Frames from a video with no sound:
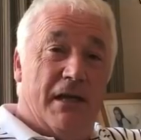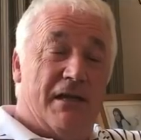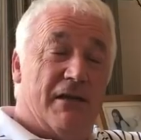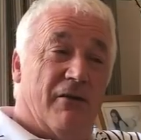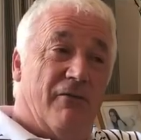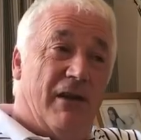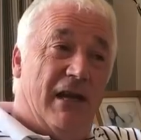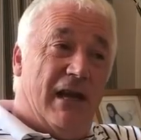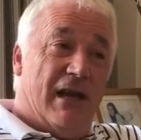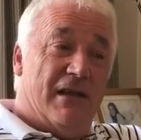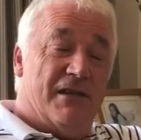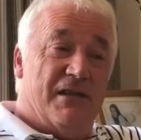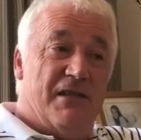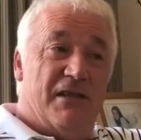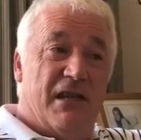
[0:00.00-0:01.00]
He's a
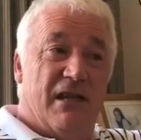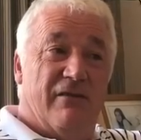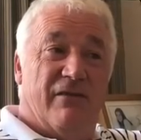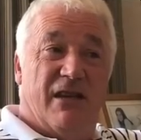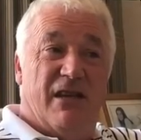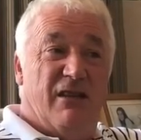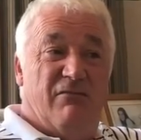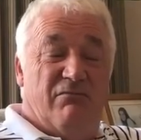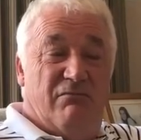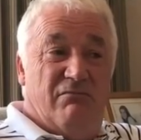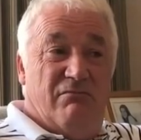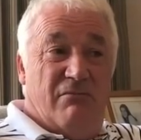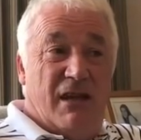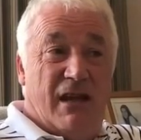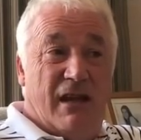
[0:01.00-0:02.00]
reality TV
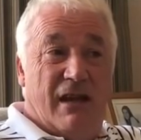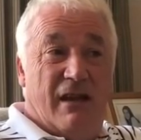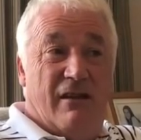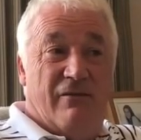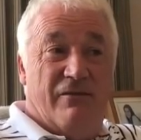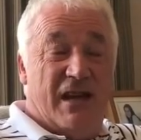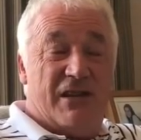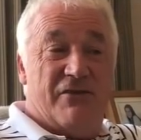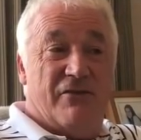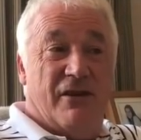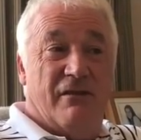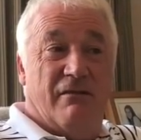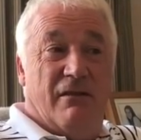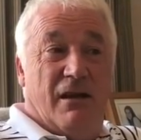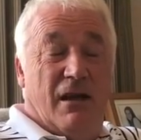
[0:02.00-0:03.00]

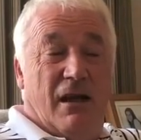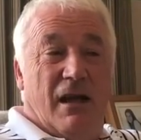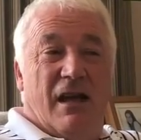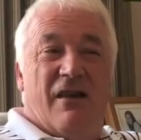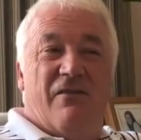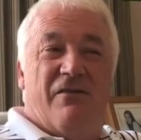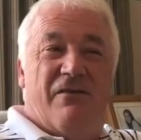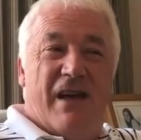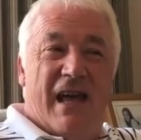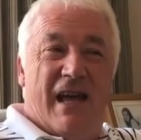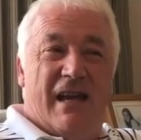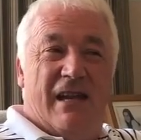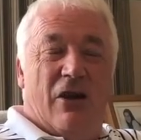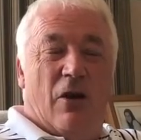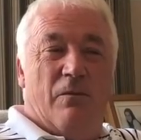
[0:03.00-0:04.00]
veteran.
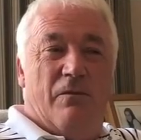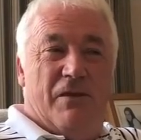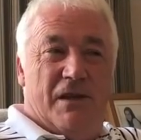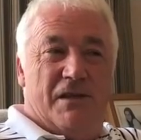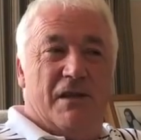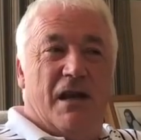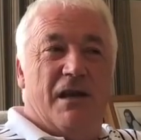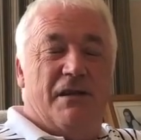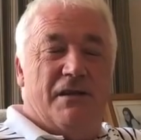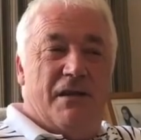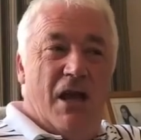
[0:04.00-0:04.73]
fairly obvious at an